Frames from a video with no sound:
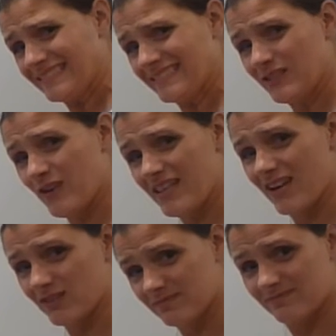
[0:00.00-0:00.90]
It's right
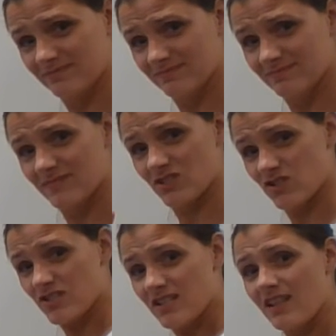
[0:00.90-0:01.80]
there.
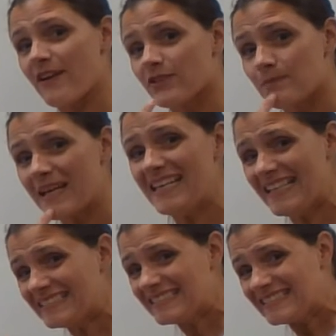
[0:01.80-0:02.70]
Just to the left, my E.
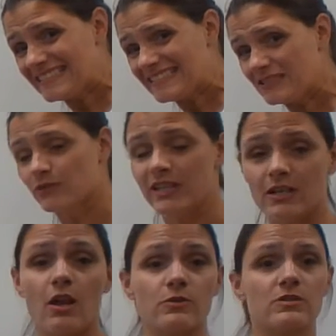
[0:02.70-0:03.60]
It's really
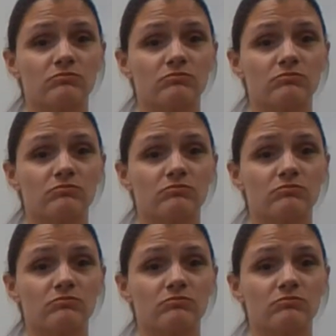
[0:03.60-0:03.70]
close.